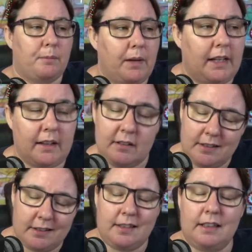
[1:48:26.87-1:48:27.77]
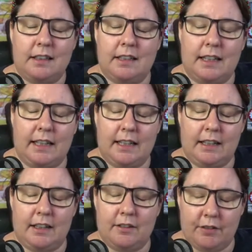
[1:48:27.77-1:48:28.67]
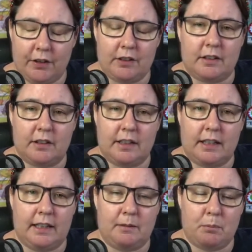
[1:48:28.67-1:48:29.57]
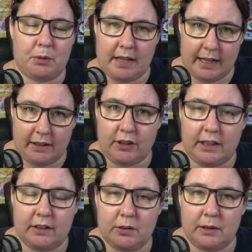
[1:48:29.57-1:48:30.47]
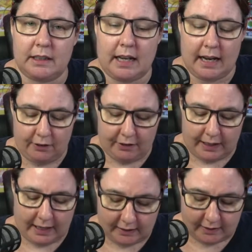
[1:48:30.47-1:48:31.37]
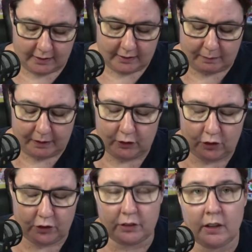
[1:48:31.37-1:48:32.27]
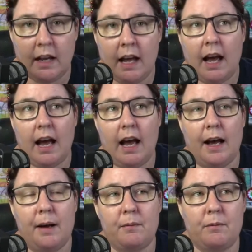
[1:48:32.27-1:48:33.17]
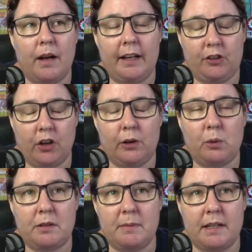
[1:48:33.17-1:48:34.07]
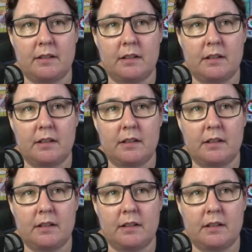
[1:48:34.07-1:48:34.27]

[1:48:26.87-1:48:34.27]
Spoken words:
He doesn't just steal it, he converts it. He puts energy into it and creates something new, a ginormous mess.